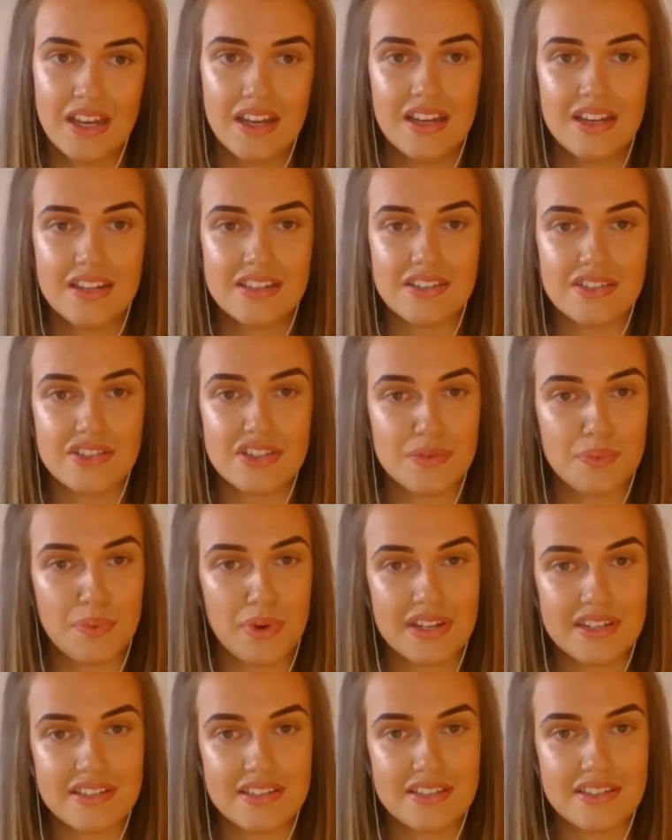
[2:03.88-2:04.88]
such as
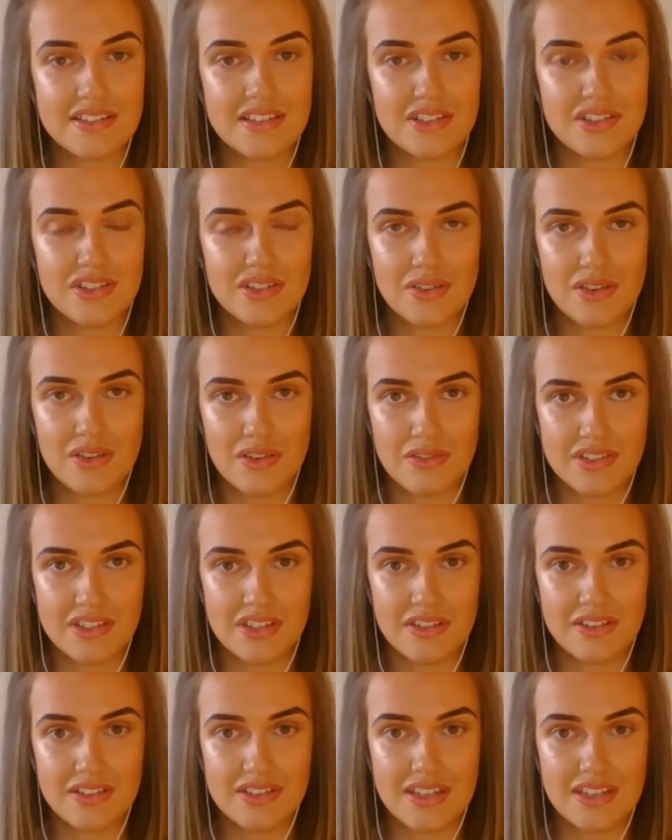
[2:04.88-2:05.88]
practices that do not
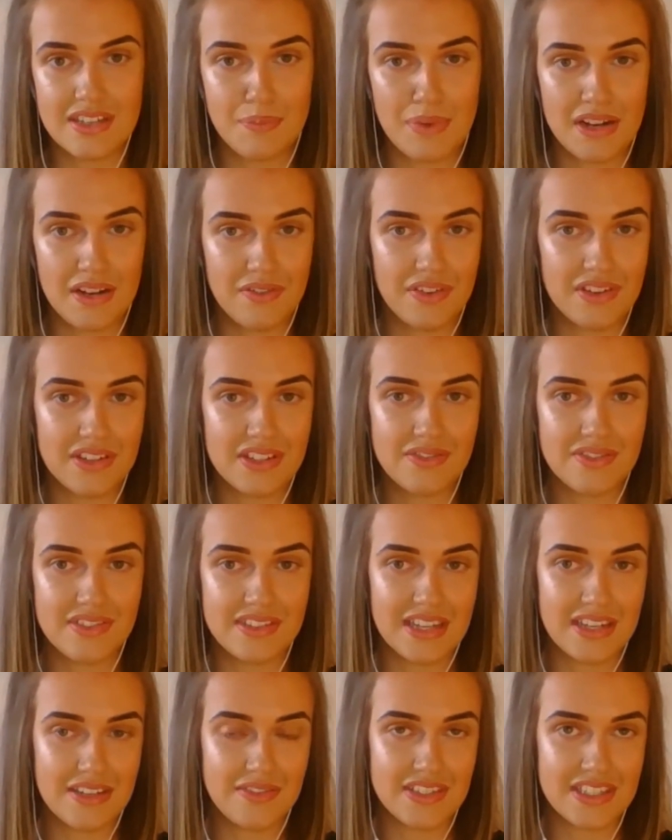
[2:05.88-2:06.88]
result in benefits for
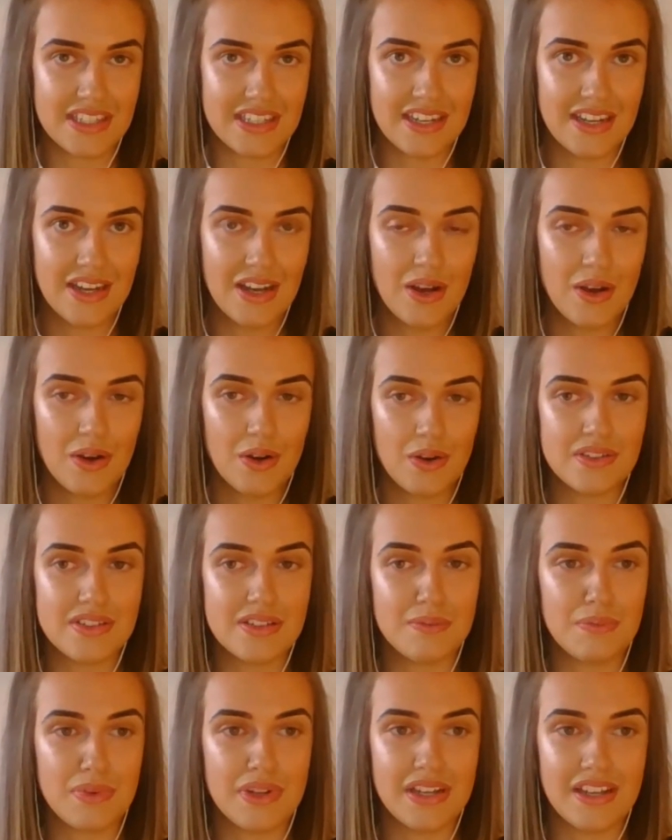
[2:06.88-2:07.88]
safety or
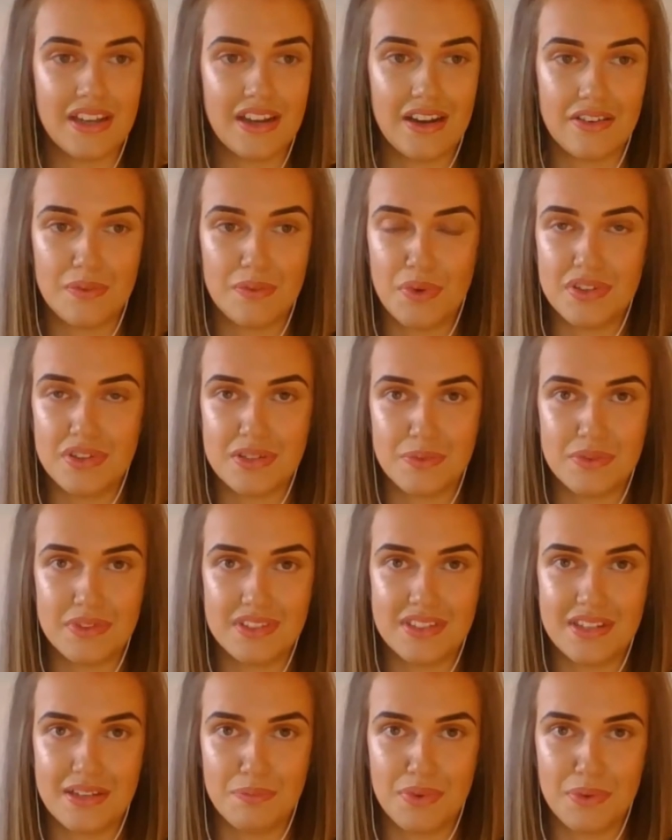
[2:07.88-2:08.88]
simply are impossible
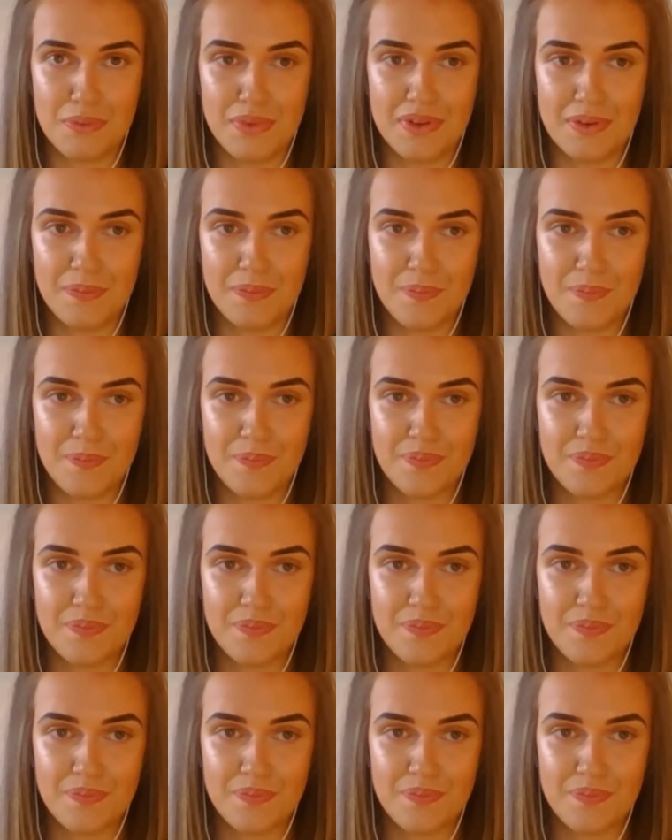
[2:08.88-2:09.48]
to implement.